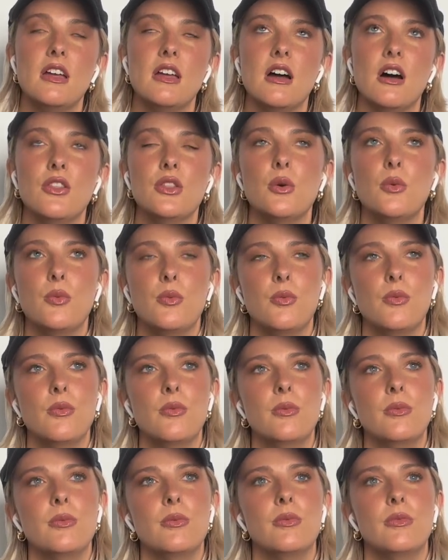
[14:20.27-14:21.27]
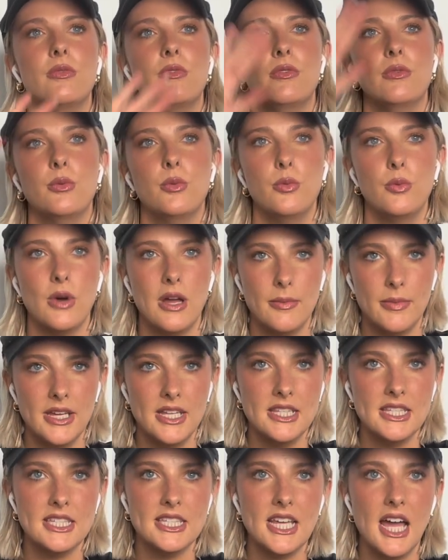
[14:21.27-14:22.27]
on the
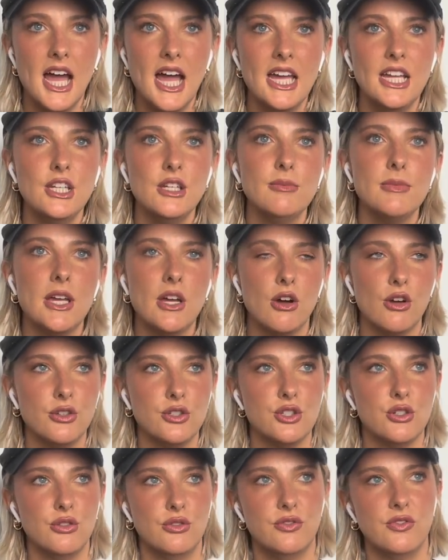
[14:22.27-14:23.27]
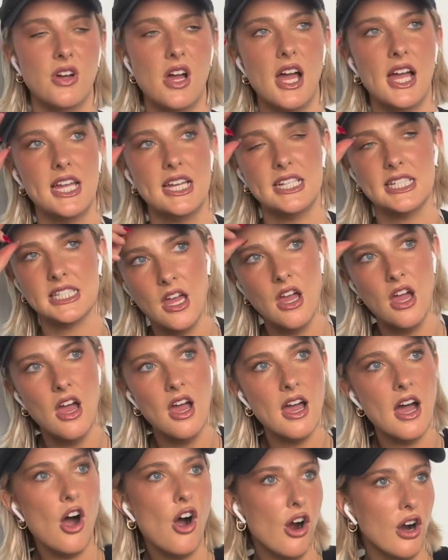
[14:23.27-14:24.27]
women's side, you may also find
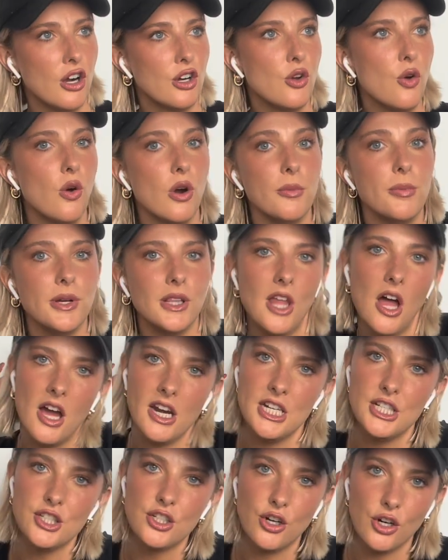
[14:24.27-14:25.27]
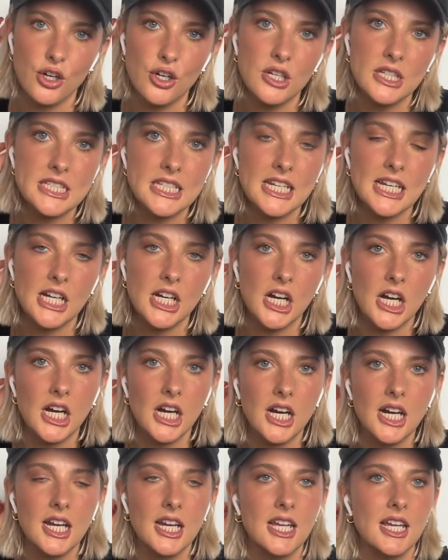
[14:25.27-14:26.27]
hardcore Pilates girls
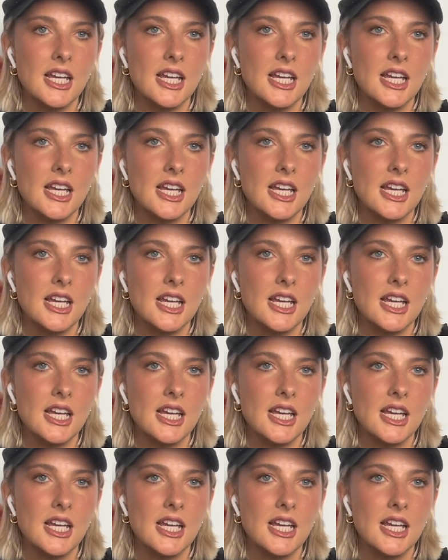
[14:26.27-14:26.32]
here.